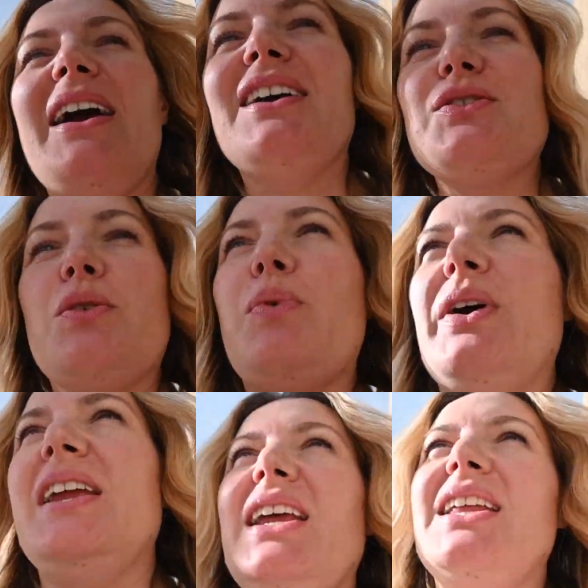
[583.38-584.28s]
got to a
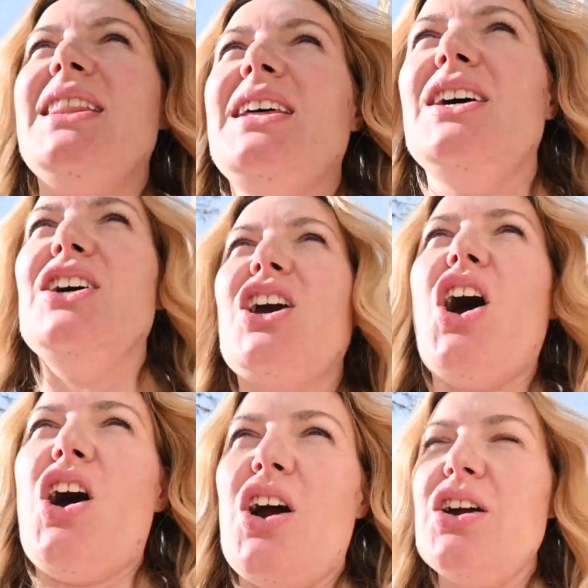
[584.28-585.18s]
point in the
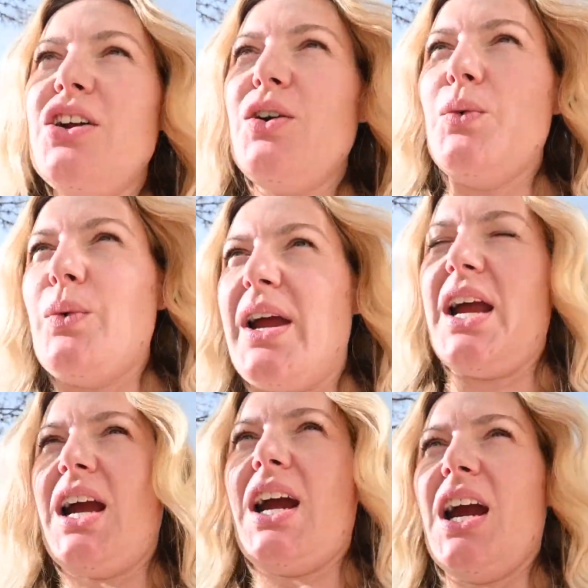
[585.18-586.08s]
card
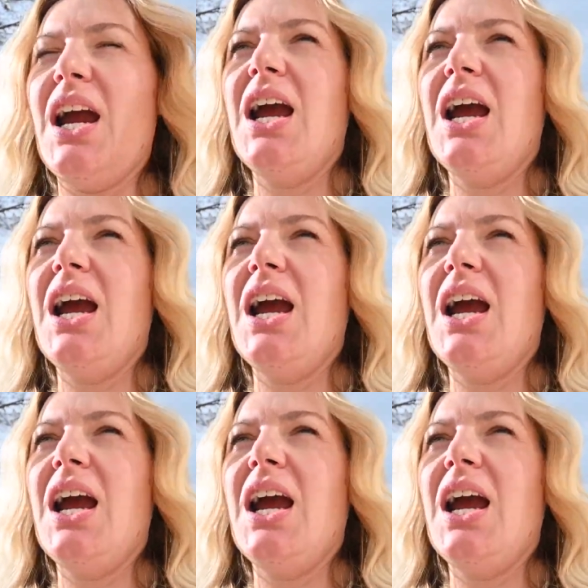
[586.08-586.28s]
where